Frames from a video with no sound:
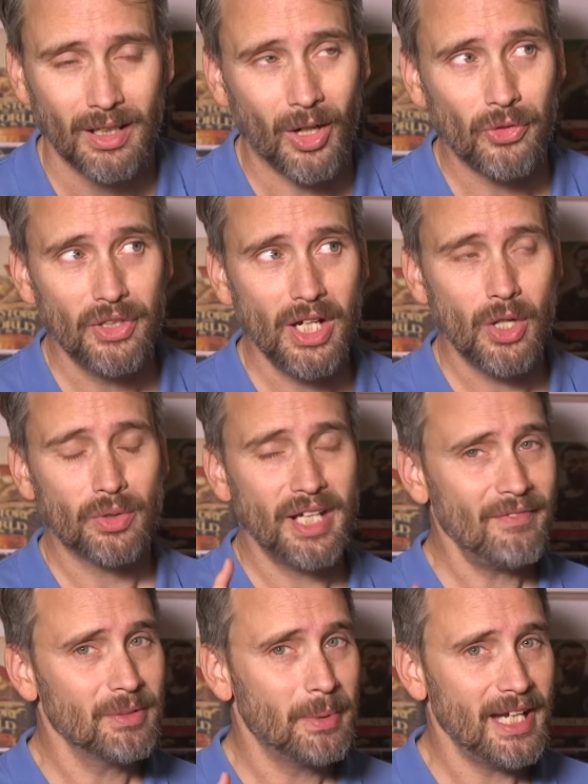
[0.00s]
Although,
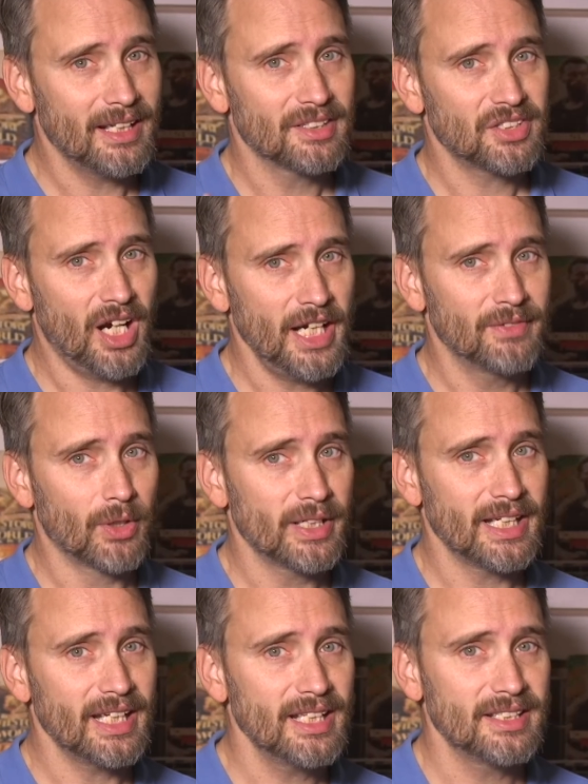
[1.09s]
Kevin Bacon is kind of
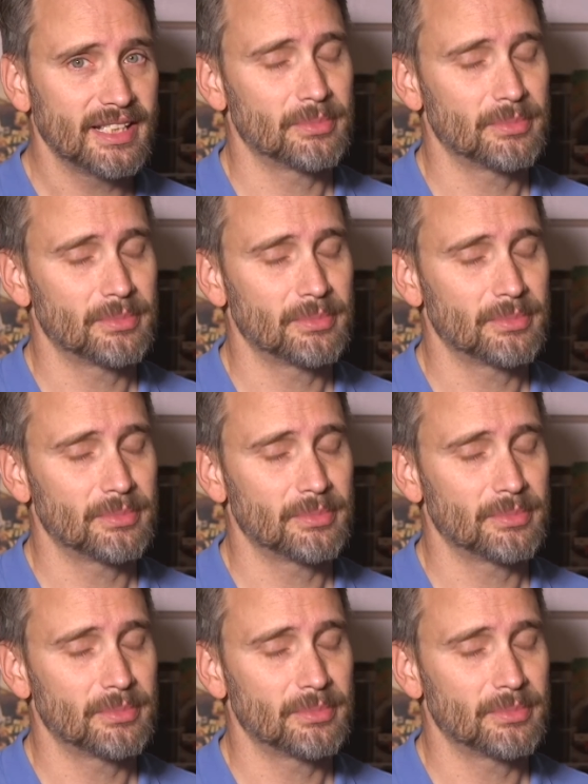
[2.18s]
already in the